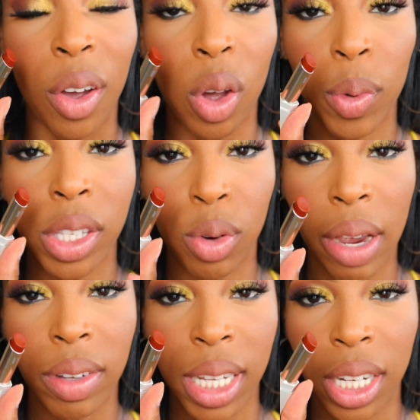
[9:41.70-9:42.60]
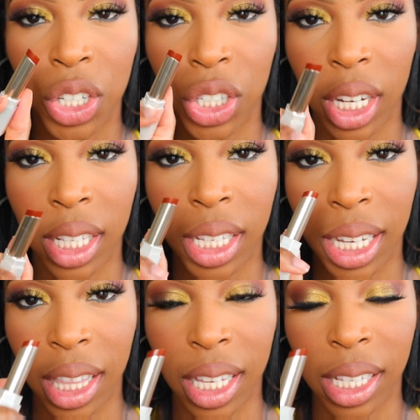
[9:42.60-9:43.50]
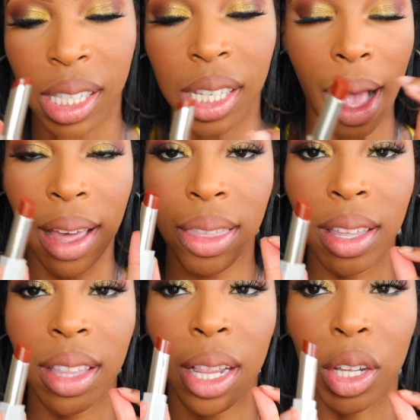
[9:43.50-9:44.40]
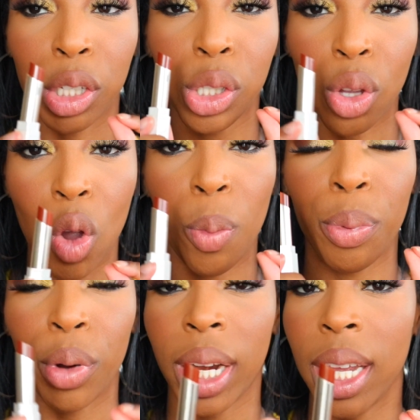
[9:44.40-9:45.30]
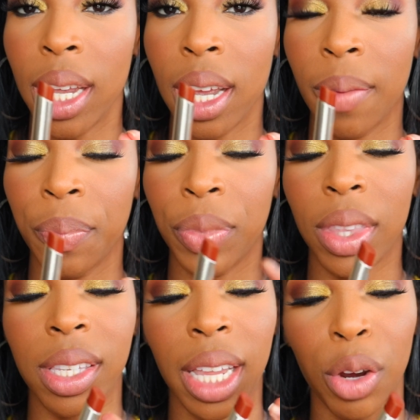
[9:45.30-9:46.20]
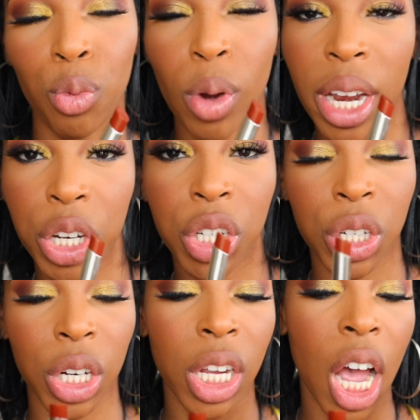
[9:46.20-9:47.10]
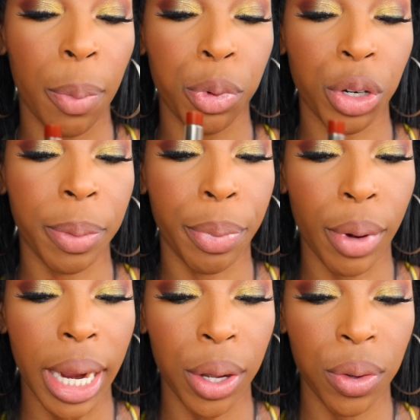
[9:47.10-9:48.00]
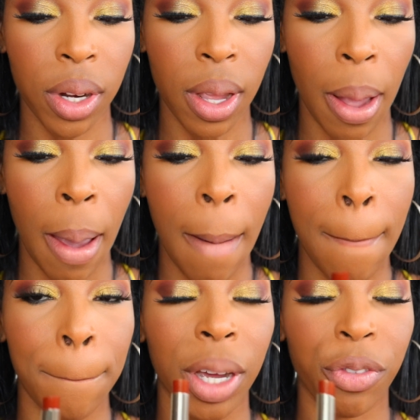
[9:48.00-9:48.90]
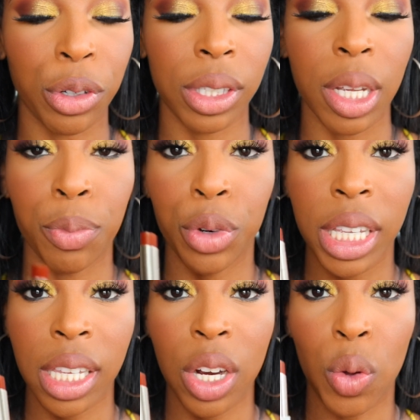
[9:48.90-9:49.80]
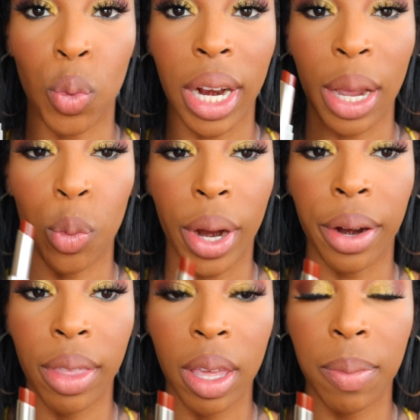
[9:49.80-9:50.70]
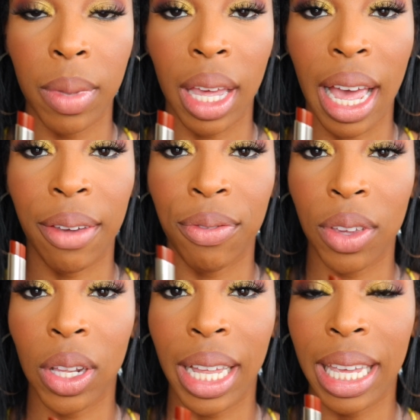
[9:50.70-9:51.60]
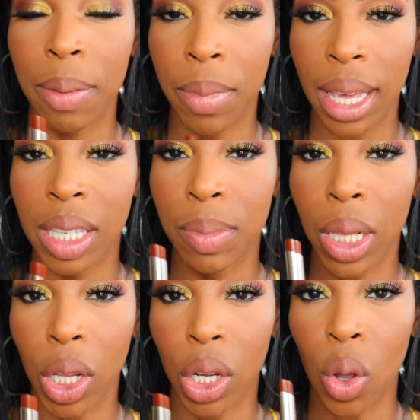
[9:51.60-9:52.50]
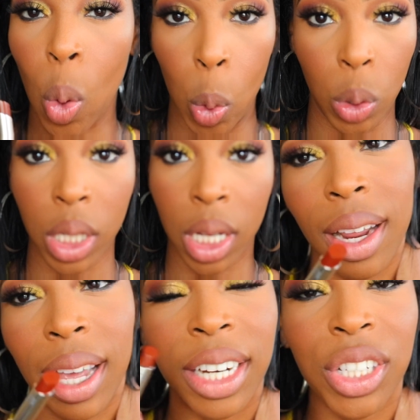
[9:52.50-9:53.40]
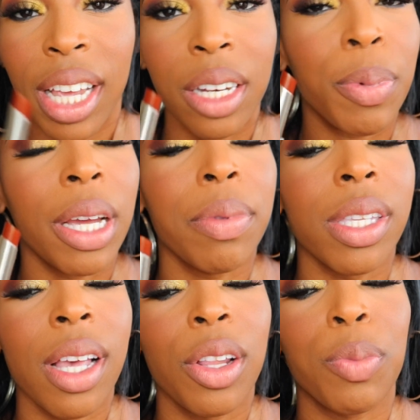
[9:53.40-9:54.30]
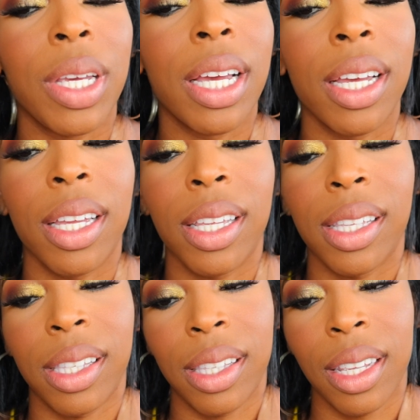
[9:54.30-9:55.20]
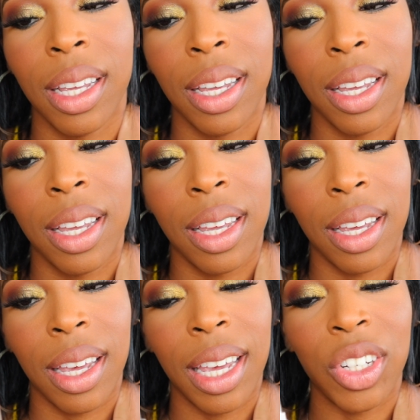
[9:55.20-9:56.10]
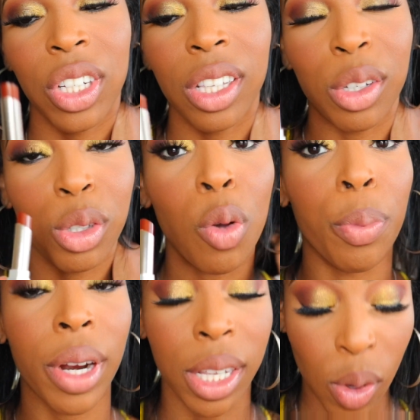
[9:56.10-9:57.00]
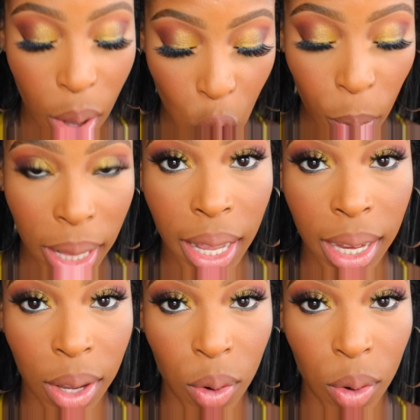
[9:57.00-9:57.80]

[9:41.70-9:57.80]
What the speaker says: always gravitate to shades like this. I think they look so pretty, this like reddish coppery brown, but for some reason when I wear them, I feel like it makes me look old. I just had to pick up this color because it just looks so pretty, so I hope I like it